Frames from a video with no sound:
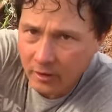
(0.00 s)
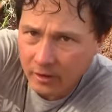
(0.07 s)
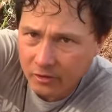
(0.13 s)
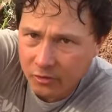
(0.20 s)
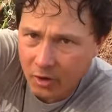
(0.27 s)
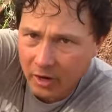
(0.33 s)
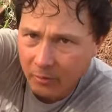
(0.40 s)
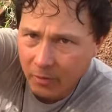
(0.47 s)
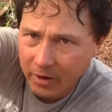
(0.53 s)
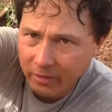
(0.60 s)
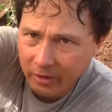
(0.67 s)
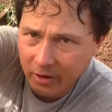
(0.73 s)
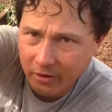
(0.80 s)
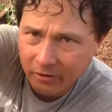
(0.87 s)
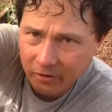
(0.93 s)
It's
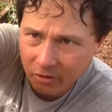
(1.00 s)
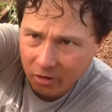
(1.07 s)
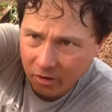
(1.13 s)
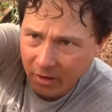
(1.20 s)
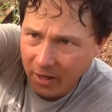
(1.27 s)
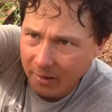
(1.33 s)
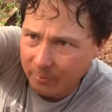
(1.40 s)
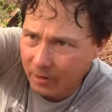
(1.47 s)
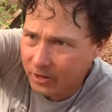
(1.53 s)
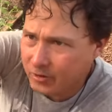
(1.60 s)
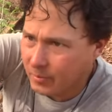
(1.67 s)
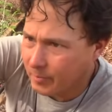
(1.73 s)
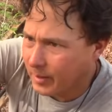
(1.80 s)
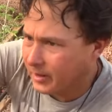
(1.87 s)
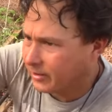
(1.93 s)
right there. Doesn't look like
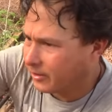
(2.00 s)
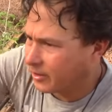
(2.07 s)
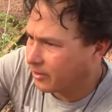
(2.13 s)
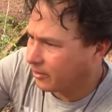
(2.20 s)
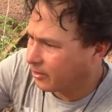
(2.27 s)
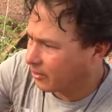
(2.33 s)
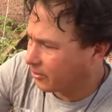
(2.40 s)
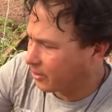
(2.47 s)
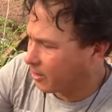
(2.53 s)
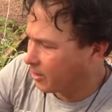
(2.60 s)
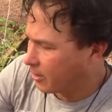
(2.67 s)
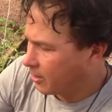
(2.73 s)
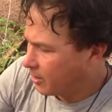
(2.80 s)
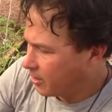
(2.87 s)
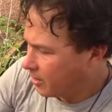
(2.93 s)
much, but basically this is
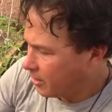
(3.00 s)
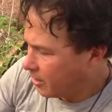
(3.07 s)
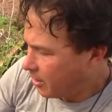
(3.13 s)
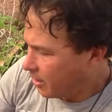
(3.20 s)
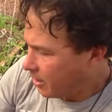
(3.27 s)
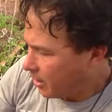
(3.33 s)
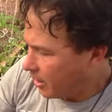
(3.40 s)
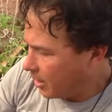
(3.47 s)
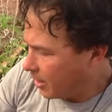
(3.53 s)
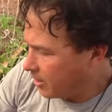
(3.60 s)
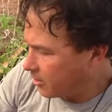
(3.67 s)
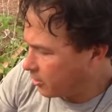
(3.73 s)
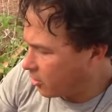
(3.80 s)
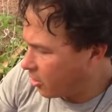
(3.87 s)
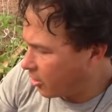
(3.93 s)
a
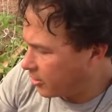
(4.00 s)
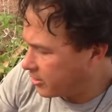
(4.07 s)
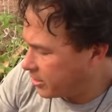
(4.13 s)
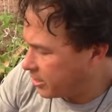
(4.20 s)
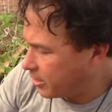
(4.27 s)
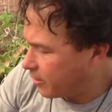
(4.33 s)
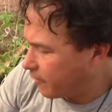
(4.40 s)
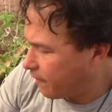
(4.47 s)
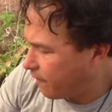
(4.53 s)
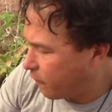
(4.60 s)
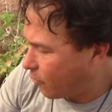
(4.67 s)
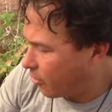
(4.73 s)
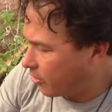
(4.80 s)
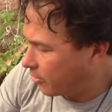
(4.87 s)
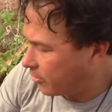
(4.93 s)
Encarsia
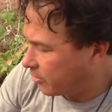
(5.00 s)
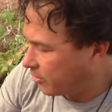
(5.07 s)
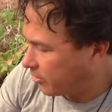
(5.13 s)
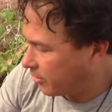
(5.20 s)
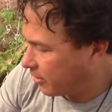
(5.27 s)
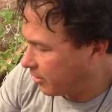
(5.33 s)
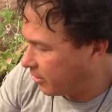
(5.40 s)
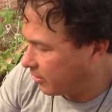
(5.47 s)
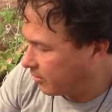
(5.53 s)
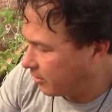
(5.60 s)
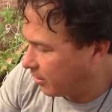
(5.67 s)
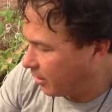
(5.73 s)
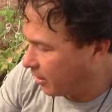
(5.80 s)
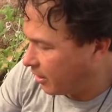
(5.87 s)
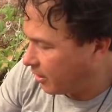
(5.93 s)
formosa, and it's
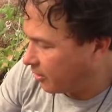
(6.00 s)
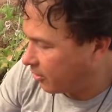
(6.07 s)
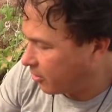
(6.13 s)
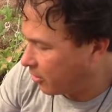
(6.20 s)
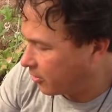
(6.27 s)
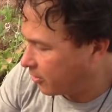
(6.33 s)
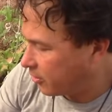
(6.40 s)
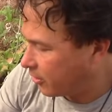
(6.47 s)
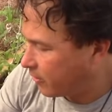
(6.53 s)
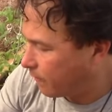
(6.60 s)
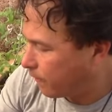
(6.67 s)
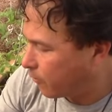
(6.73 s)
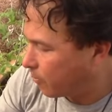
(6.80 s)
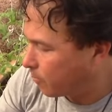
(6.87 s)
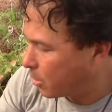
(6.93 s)

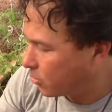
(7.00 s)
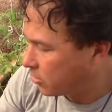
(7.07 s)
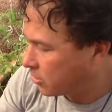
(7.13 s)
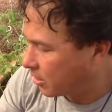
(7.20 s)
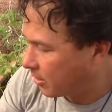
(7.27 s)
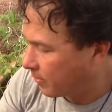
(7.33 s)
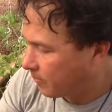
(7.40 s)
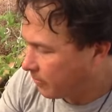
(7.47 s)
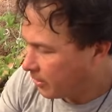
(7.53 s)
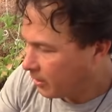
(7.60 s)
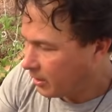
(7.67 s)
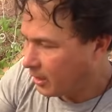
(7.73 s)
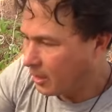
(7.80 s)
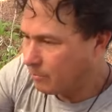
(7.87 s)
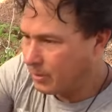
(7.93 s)
Encarsia formosa.
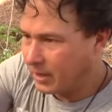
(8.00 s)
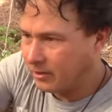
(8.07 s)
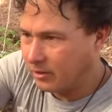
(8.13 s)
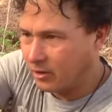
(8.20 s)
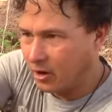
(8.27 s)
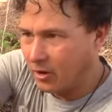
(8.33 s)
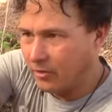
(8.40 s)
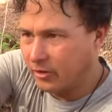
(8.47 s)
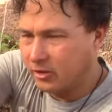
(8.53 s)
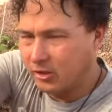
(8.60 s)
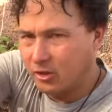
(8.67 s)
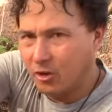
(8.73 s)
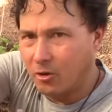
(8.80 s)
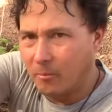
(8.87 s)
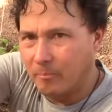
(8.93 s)
And basically on this
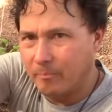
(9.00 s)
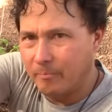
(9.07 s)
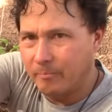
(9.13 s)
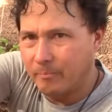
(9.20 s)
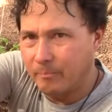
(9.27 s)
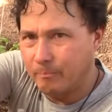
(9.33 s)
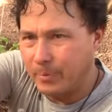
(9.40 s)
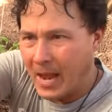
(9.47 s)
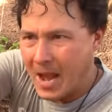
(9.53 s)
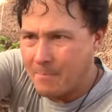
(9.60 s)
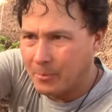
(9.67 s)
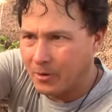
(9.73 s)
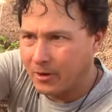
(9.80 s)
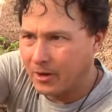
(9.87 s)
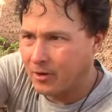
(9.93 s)
little
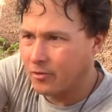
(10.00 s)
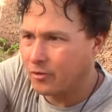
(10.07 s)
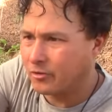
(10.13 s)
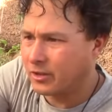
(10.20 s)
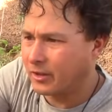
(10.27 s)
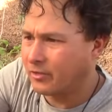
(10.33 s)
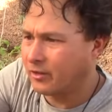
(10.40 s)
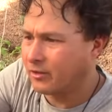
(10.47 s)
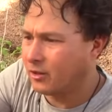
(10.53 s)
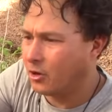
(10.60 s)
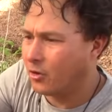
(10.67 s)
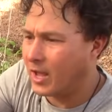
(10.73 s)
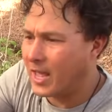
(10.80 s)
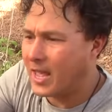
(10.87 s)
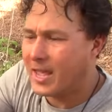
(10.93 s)
paper here, there's like these
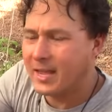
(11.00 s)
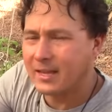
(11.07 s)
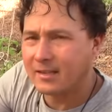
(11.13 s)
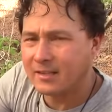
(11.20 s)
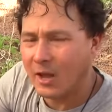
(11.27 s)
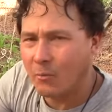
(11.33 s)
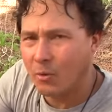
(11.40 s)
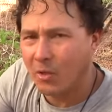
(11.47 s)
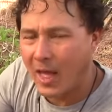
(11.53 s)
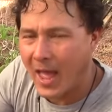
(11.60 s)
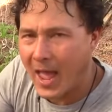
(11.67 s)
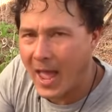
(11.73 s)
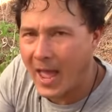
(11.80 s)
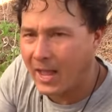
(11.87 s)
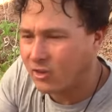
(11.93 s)
little eggs that will
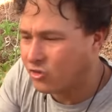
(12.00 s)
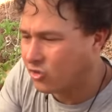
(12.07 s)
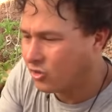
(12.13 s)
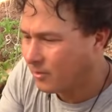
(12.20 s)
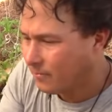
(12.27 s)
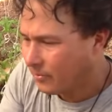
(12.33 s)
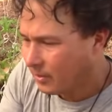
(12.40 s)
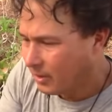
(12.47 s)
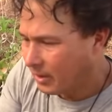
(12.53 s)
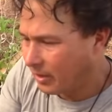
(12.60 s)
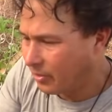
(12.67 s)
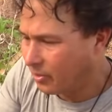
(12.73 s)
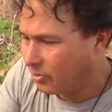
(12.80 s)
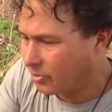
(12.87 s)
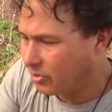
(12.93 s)
hatch,
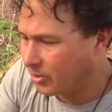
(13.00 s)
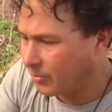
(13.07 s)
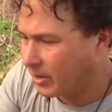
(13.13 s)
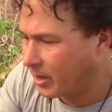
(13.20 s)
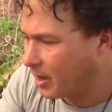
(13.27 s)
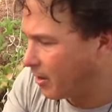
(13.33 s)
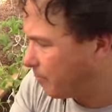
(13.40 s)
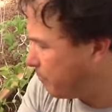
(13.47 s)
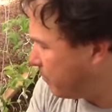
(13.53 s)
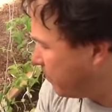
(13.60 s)
and these are some kind of